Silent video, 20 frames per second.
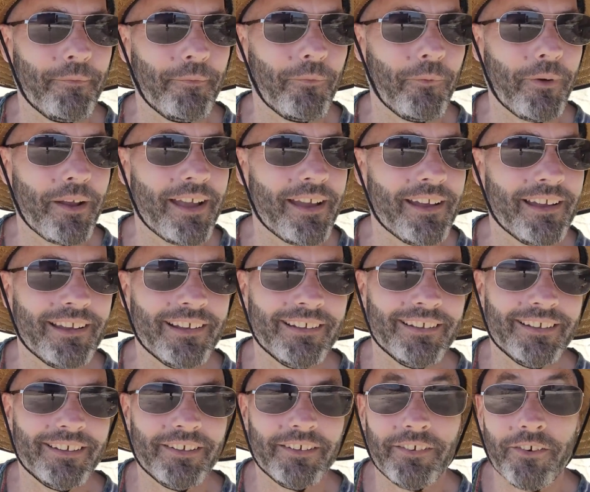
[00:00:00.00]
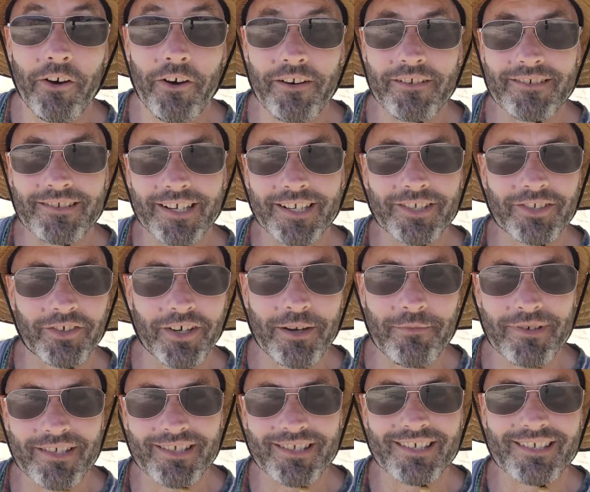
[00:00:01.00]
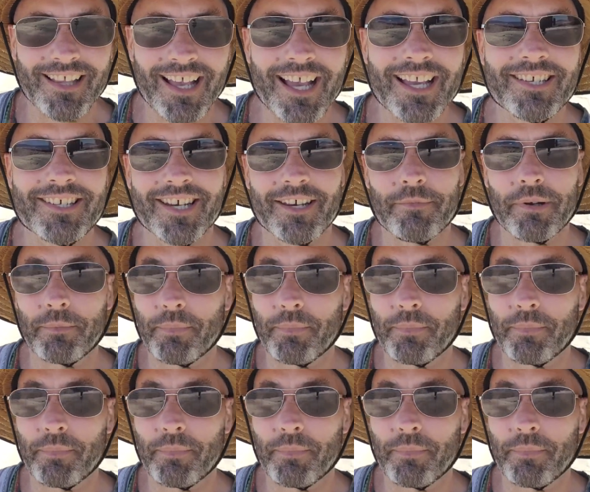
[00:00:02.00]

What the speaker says: where not as extreme as this last year,